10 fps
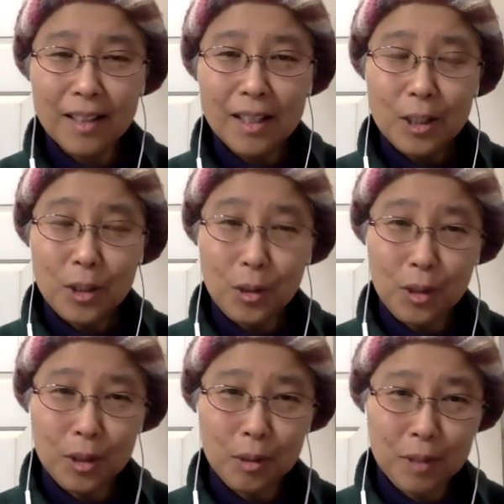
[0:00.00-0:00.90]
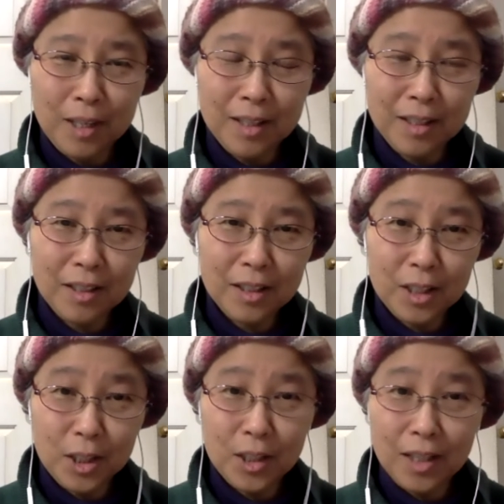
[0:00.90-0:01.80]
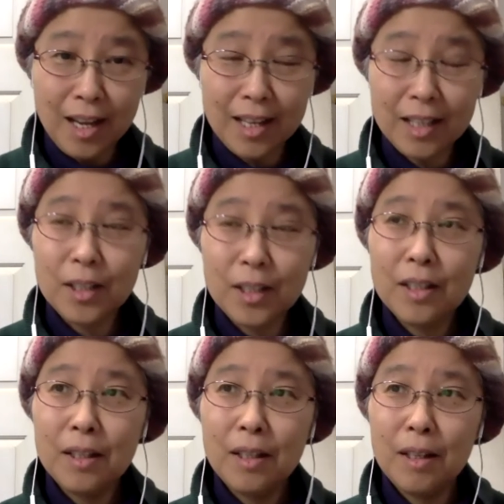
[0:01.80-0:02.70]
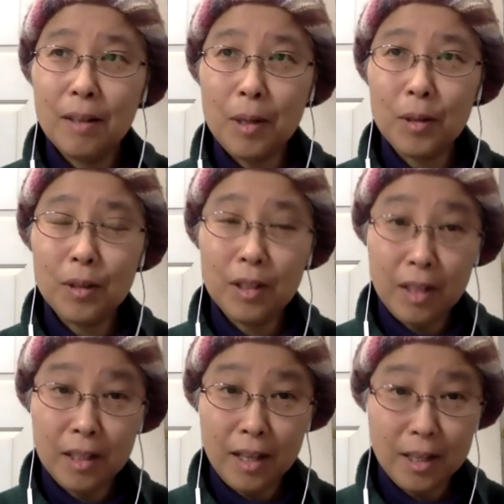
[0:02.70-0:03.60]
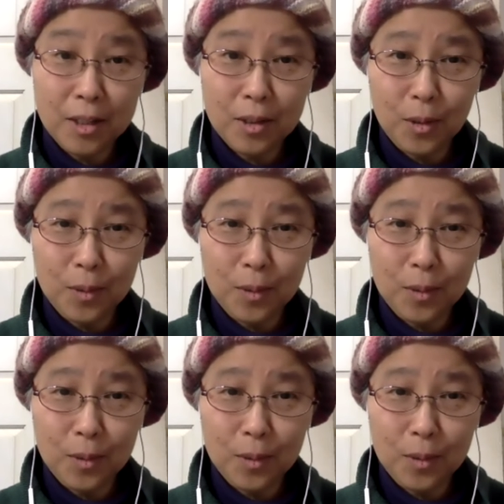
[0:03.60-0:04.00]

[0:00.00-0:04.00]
So this friend just died about 10 days ago.